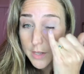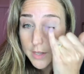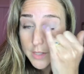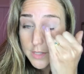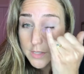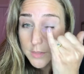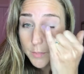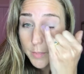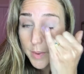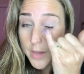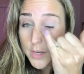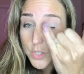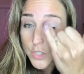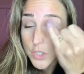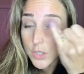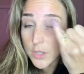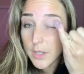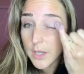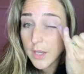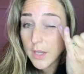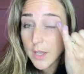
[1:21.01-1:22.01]

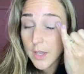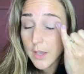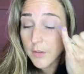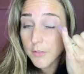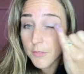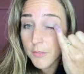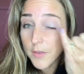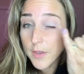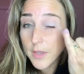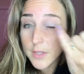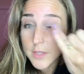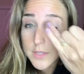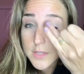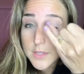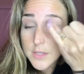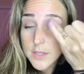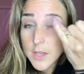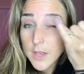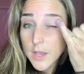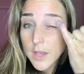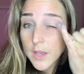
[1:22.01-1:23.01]
especially if
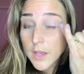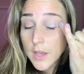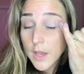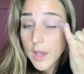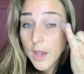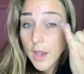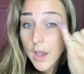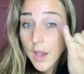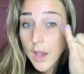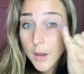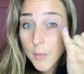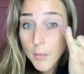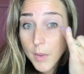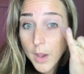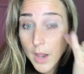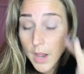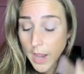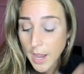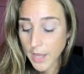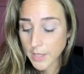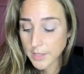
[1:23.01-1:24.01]
it's a
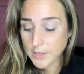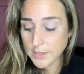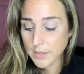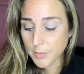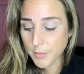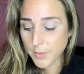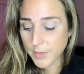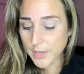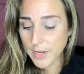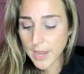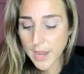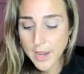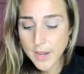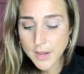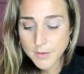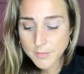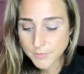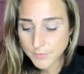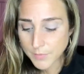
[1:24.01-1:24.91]
hot summer day